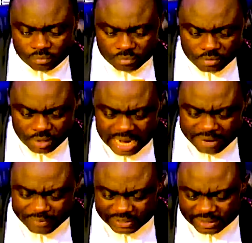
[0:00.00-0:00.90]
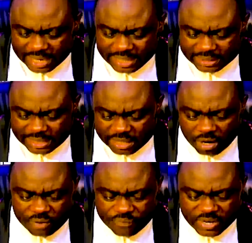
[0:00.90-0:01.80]
I have been saying this in
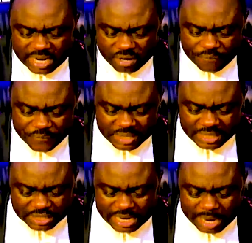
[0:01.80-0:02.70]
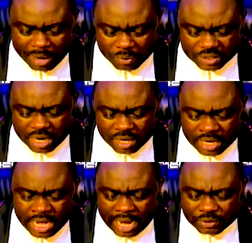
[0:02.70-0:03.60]
often and often. Each time I will talk, I
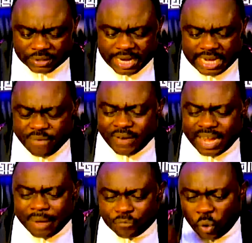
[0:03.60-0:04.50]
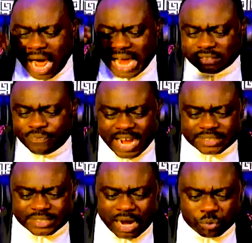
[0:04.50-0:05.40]
will say, if I am to advise, I
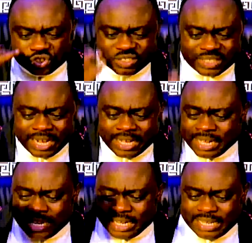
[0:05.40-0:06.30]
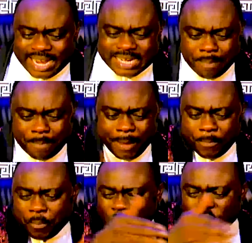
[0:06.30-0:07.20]
will say let the people be
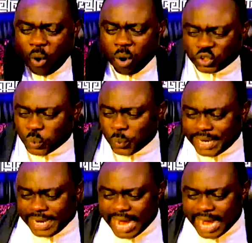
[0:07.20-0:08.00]
called together.